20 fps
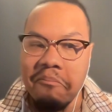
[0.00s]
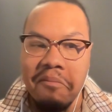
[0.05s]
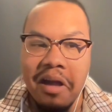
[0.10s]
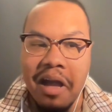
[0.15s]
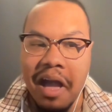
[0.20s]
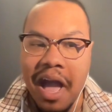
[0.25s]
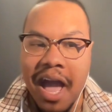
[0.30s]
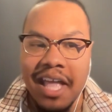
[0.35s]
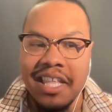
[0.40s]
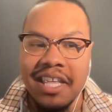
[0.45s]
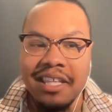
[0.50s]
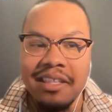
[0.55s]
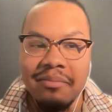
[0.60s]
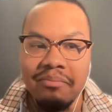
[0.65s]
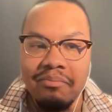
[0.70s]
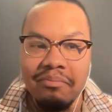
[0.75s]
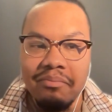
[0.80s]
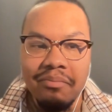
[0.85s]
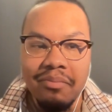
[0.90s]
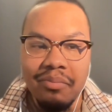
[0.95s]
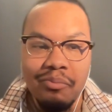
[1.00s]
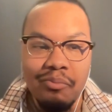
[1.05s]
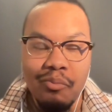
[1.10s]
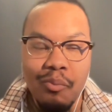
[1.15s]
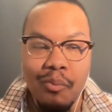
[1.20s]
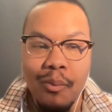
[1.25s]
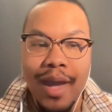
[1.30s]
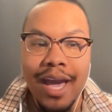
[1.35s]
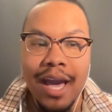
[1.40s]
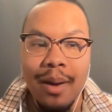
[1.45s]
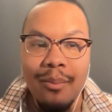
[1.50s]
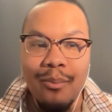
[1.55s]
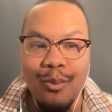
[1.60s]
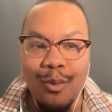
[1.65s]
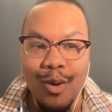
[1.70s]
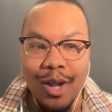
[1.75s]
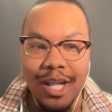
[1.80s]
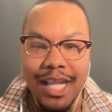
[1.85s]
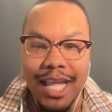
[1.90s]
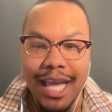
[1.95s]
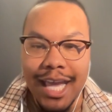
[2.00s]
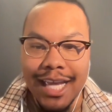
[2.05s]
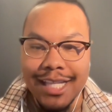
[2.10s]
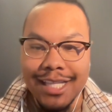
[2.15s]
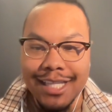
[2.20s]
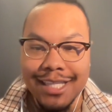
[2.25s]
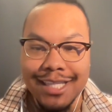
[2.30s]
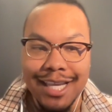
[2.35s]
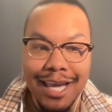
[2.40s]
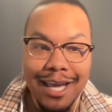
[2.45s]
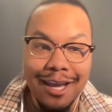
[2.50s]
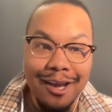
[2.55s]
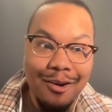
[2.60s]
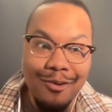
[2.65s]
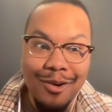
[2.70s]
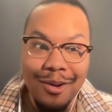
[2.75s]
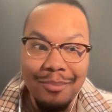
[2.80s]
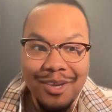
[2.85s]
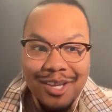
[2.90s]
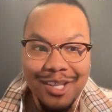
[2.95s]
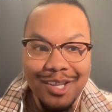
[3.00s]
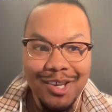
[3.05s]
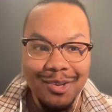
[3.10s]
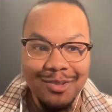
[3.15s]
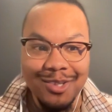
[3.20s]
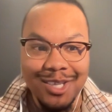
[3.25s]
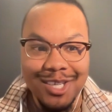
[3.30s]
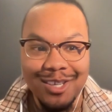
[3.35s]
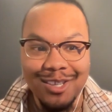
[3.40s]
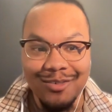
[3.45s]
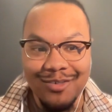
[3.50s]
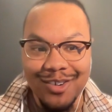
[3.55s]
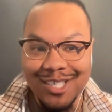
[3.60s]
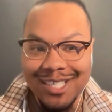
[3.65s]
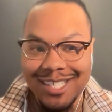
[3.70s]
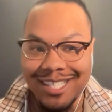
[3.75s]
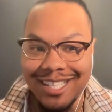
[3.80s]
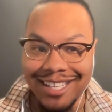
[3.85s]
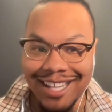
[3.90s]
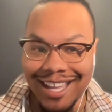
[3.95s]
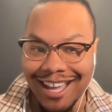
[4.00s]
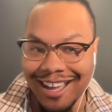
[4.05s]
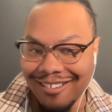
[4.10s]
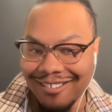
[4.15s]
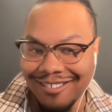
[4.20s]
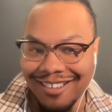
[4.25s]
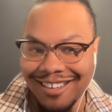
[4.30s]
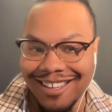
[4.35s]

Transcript: I didn't wake up one day and say, oh, I'm going to go to university now.